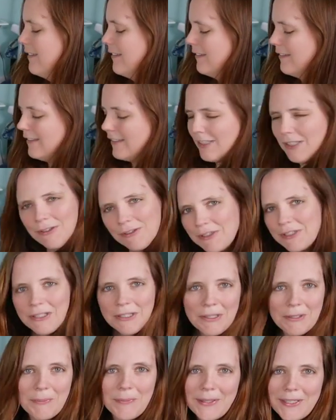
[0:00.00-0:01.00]
Which
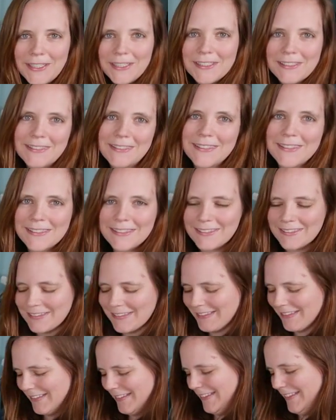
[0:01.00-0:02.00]
usually works.
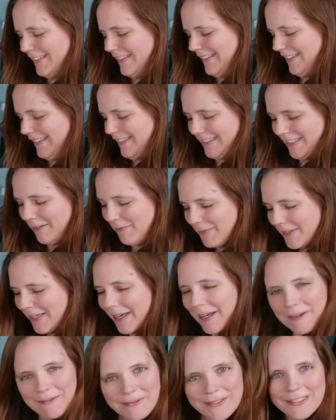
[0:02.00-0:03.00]

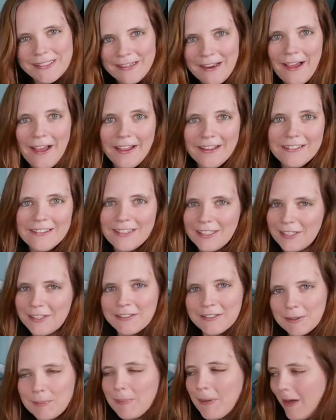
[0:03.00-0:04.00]
Sometimes not.
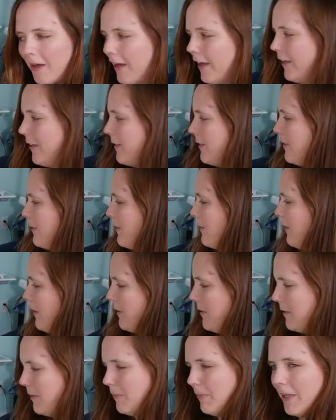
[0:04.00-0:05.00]
There's a pile
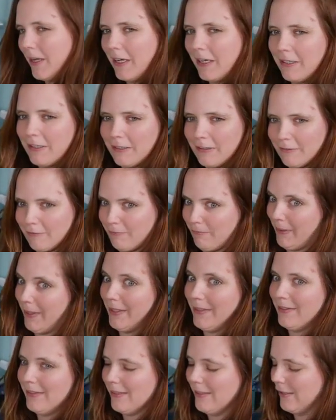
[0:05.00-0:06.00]
of
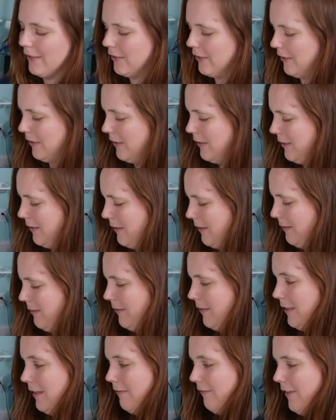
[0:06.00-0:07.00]
bad decisions
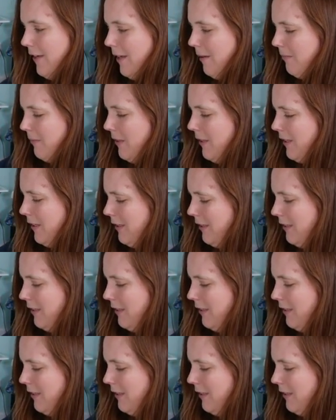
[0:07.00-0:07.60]
with fabric.